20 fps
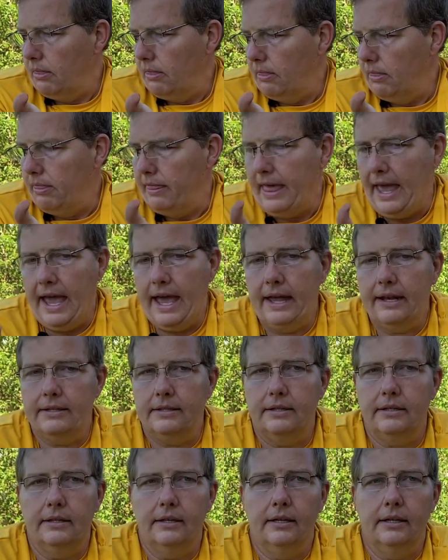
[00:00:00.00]
that
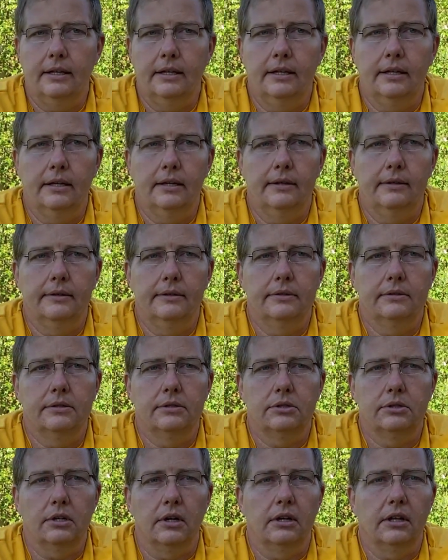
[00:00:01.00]
is
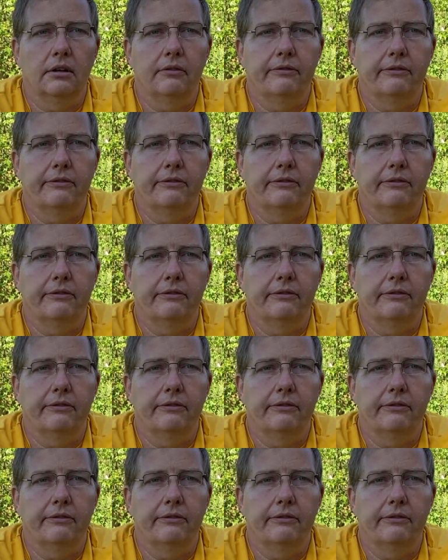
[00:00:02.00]
starting a